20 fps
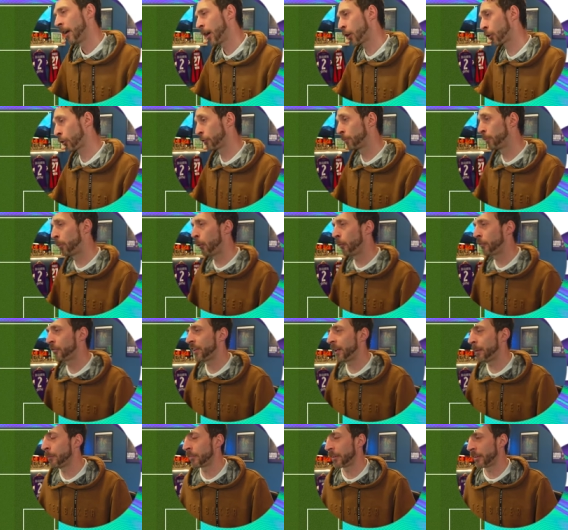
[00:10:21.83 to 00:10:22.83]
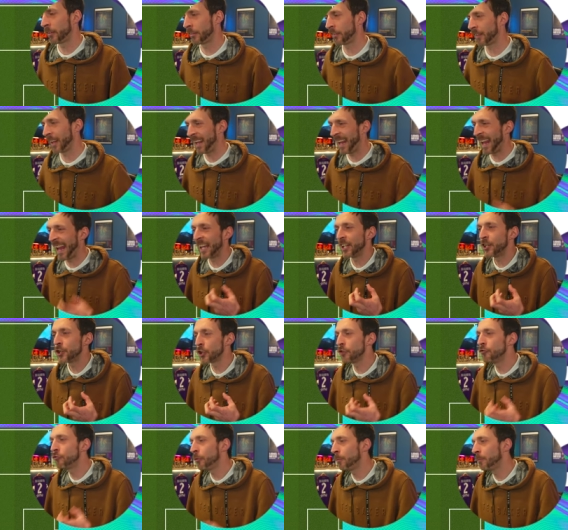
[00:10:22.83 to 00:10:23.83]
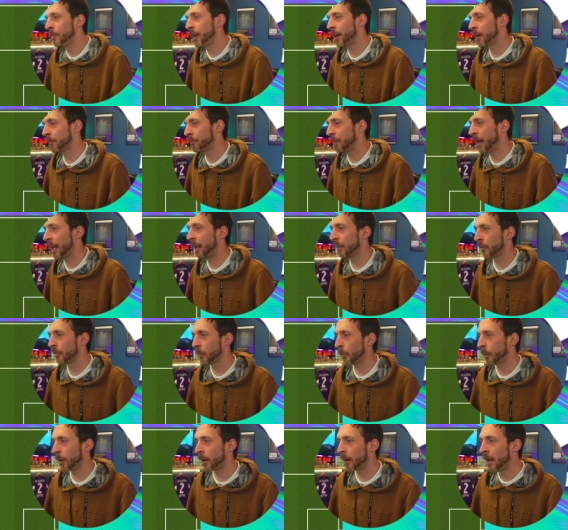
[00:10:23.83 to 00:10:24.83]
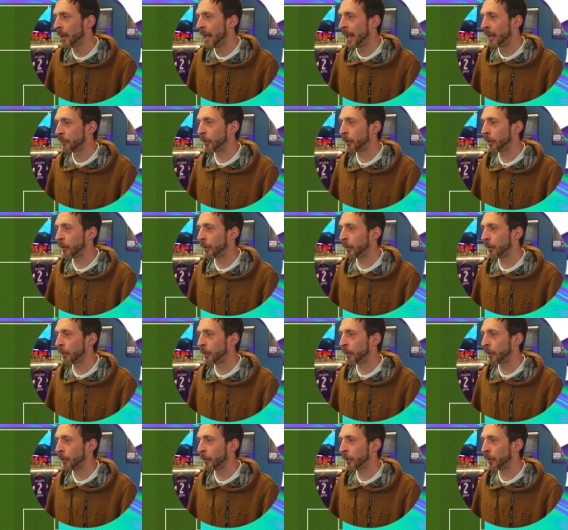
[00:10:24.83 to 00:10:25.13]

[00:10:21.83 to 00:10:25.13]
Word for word: across both teams' uh, engine room there, as it were.